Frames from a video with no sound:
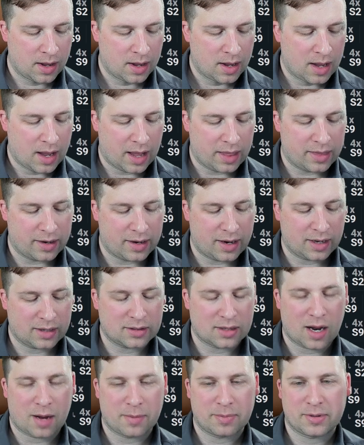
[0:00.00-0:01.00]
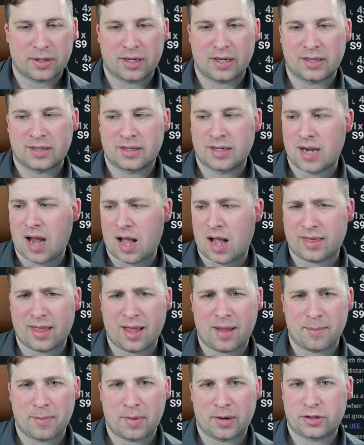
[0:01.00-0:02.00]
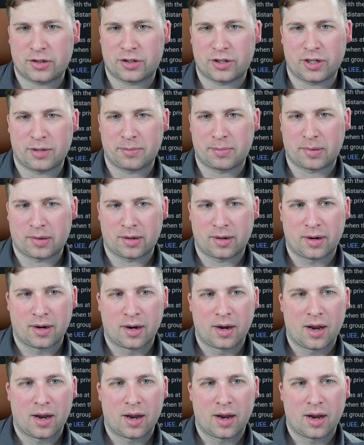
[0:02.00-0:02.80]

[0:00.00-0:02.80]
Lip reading: and the next option is not that much cheaper,